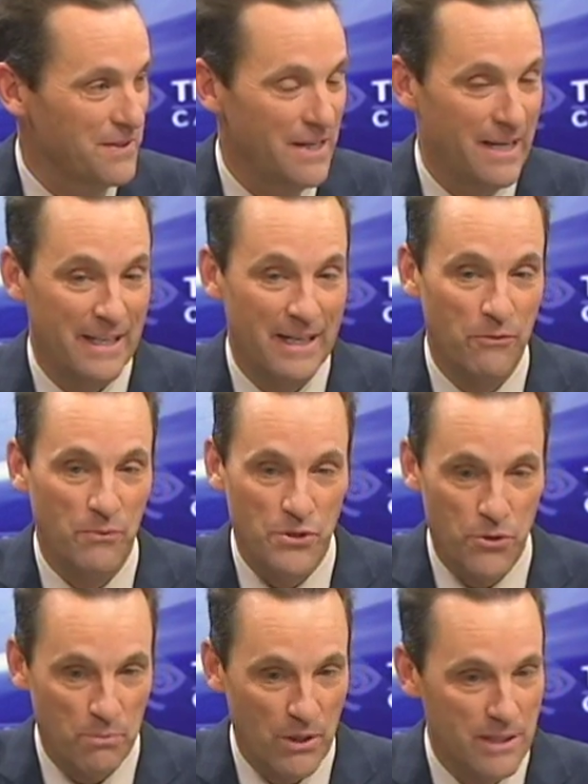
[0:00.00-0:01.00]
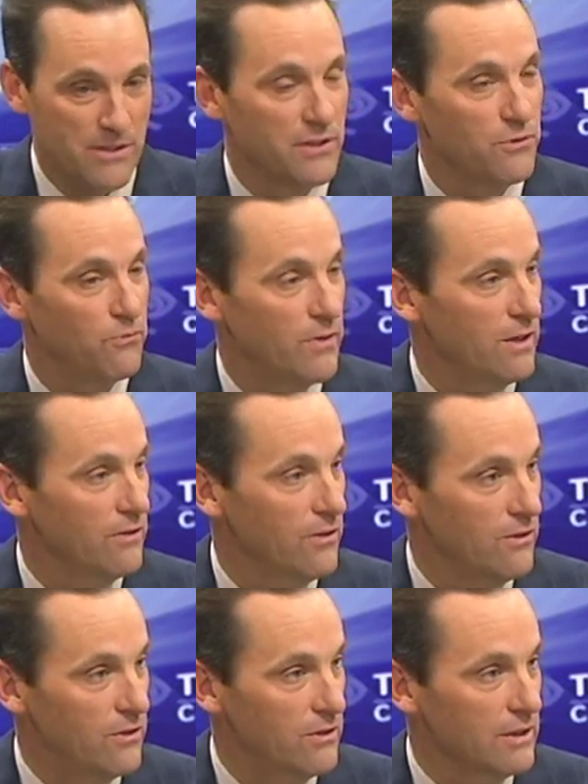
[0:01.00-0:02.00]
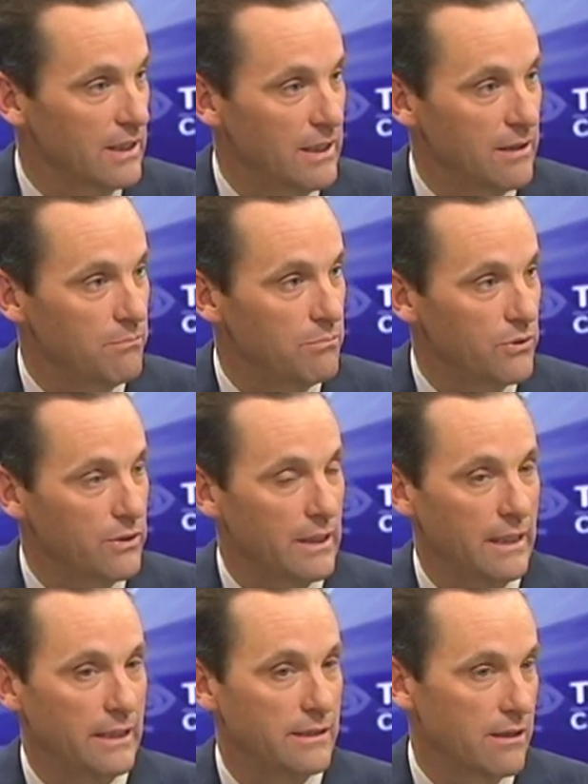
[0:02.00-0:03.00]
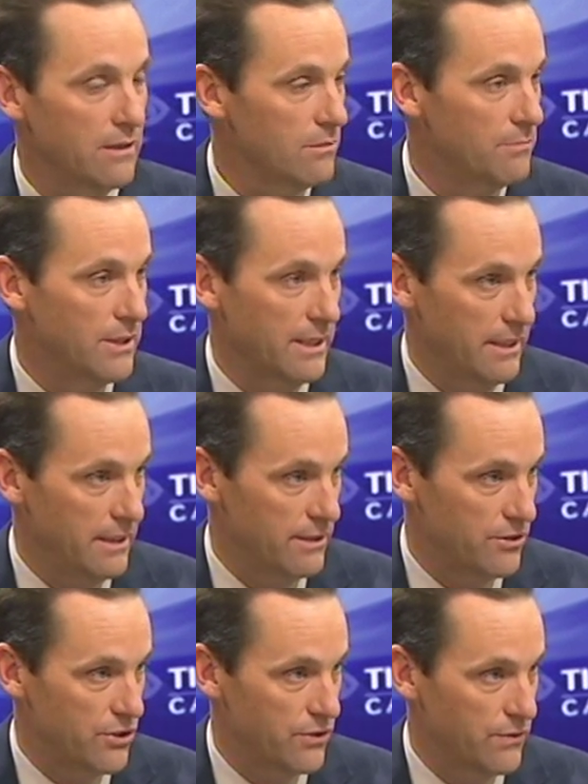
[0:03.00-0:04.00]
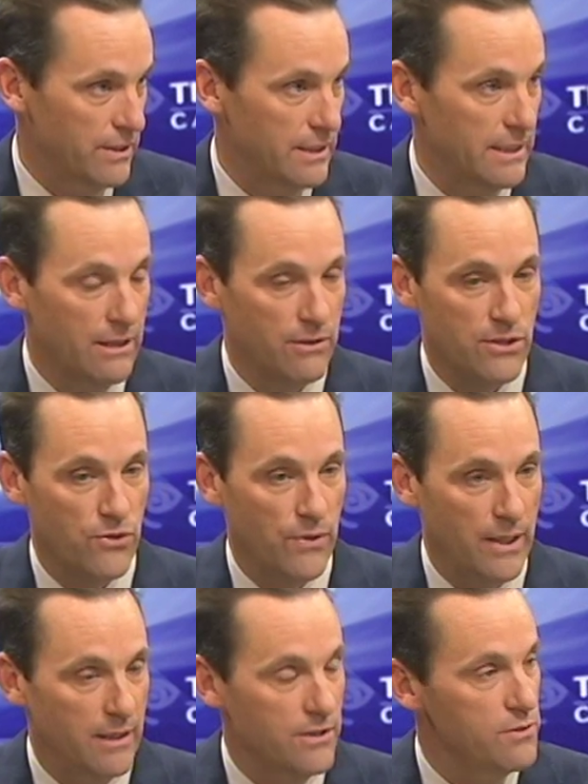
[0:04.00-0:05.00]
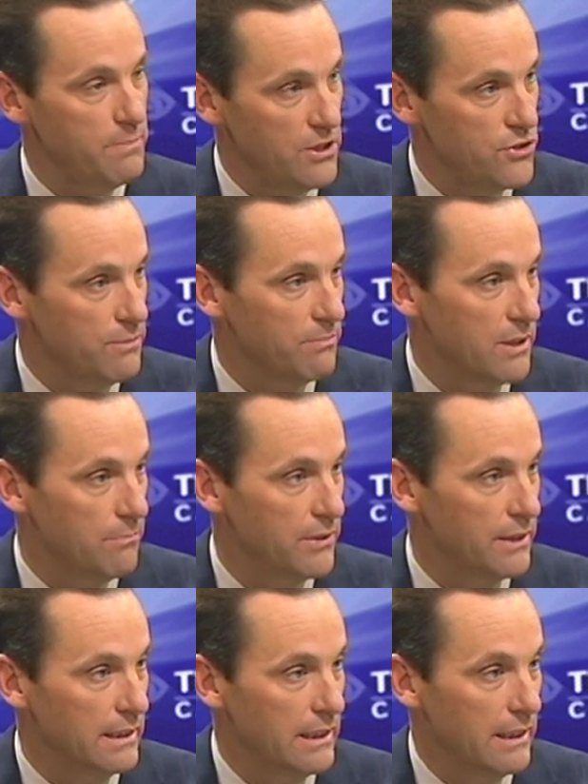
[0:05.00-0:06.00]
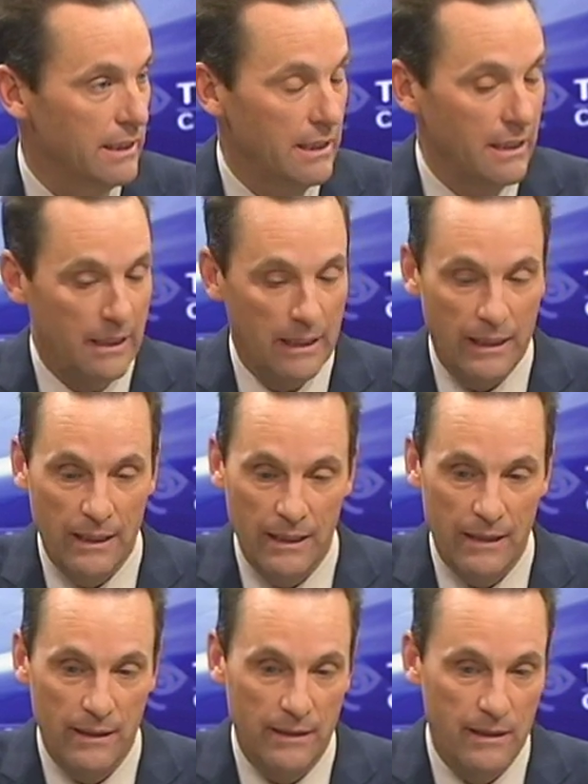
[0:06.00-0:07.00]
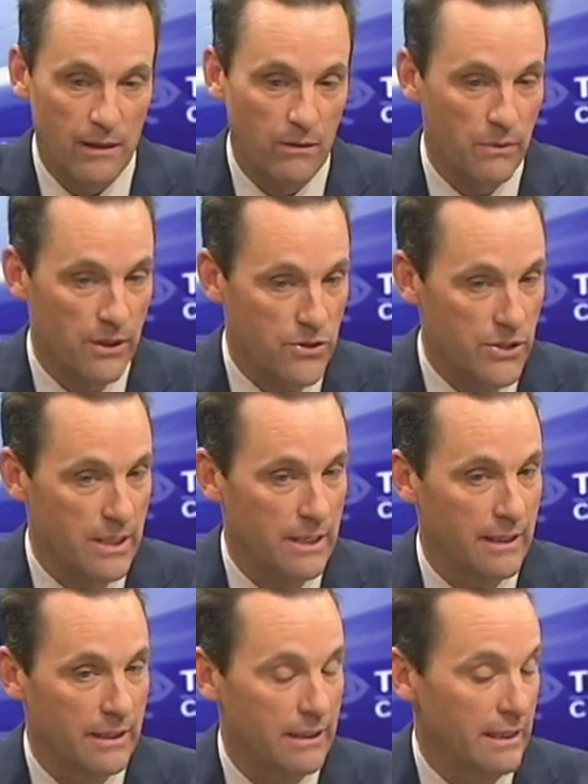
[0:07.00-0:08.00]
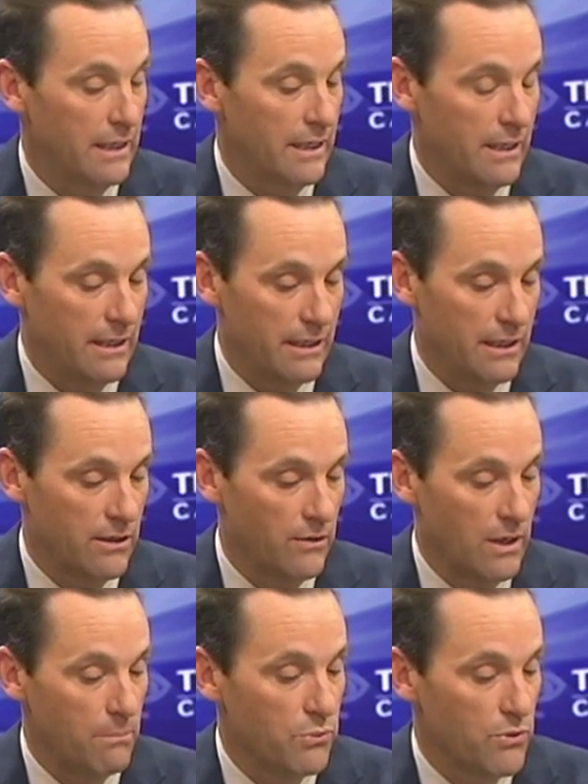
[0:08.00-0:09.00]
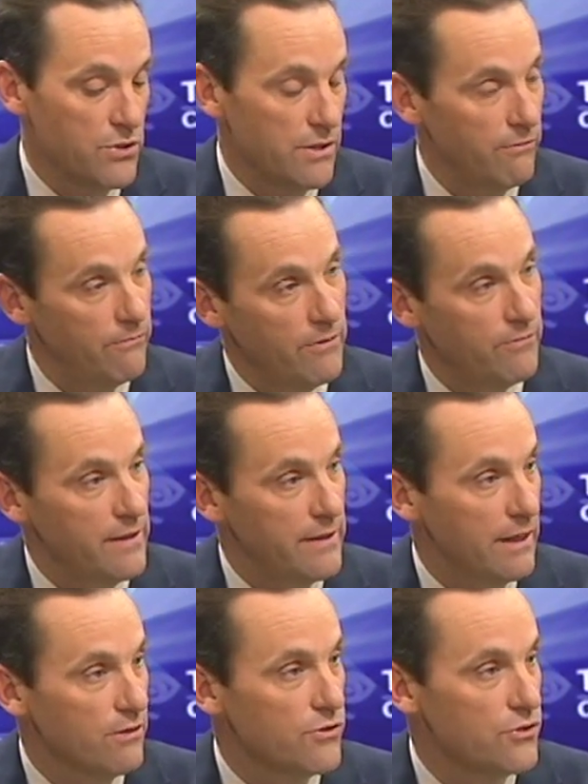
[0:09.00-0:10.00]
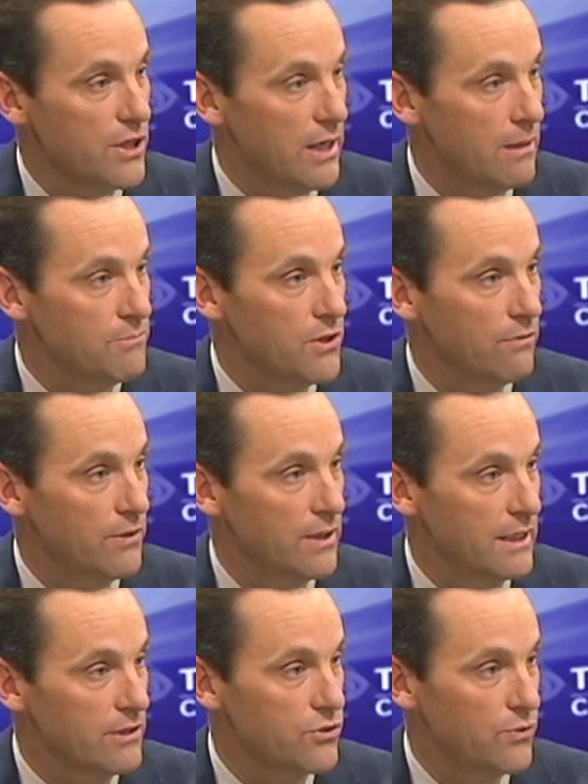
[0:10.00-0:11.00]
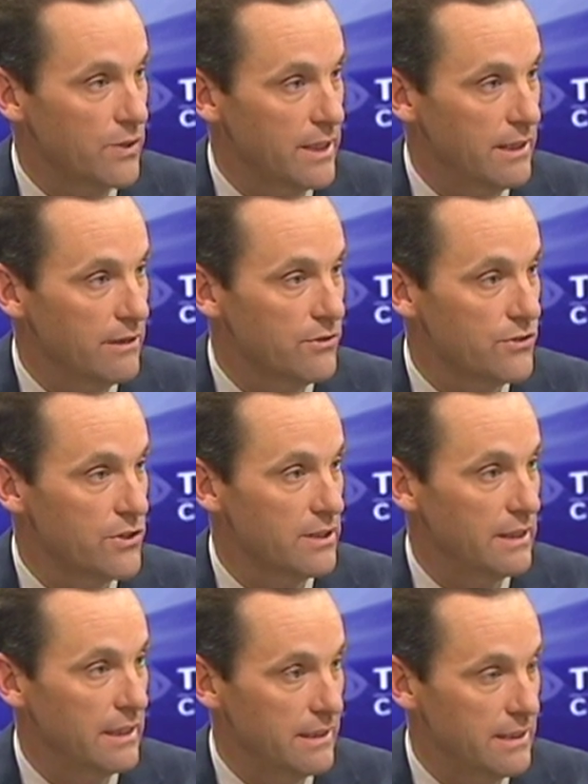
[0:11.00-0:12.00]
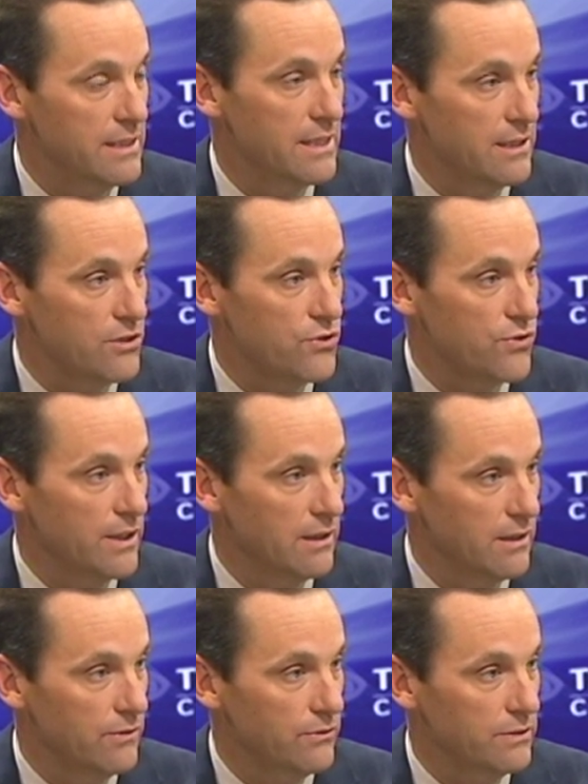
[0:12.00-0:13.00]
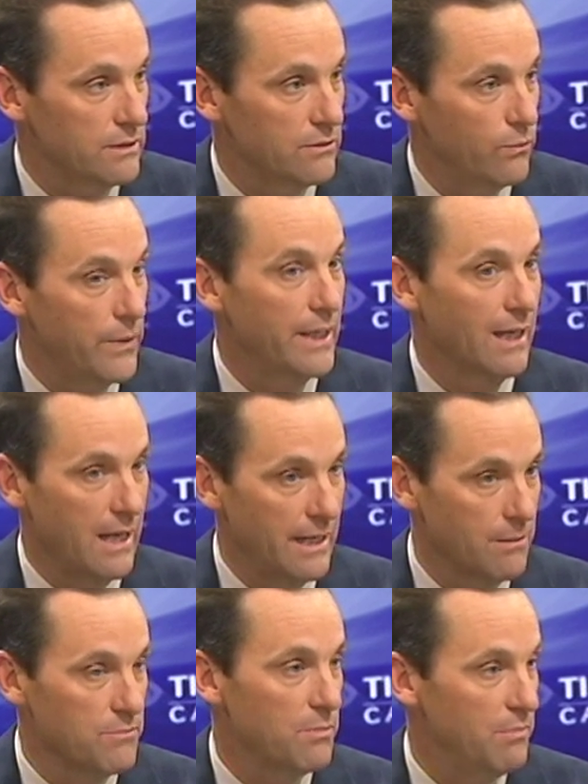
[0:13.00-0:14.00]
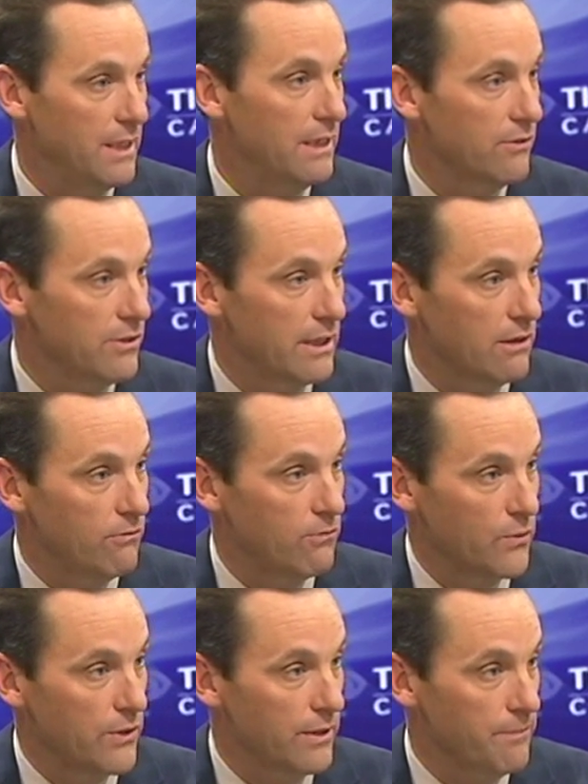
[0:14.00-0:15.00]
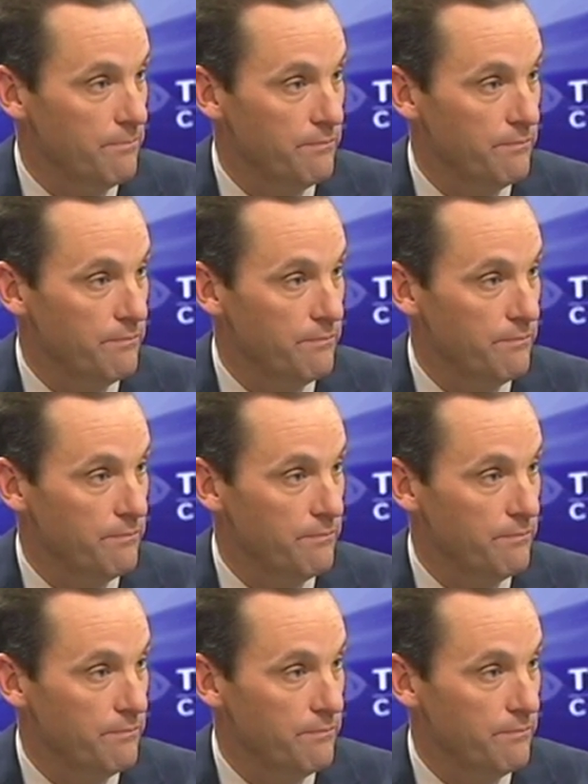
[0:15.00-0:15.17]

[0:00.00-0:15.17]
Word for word: and then Richard Branson has followed along and put a ton of money into it. And now he's created the spaceship company. And uh, we're seeing, you know, upwards of 50,000 jobs over the next 20 years in this industry alone. We'd like them to be here in California.